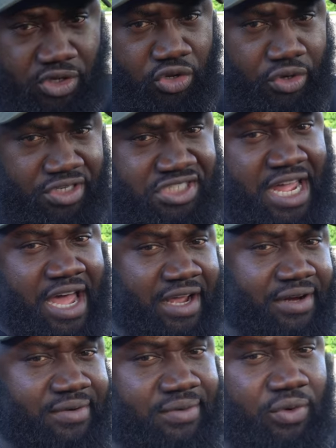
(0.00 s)
You decide
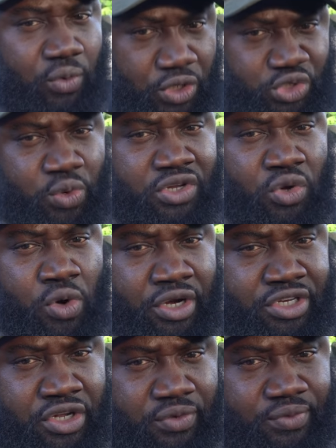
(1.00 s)
which one you
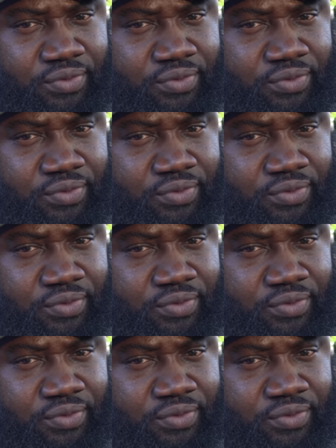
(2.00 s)
want to do.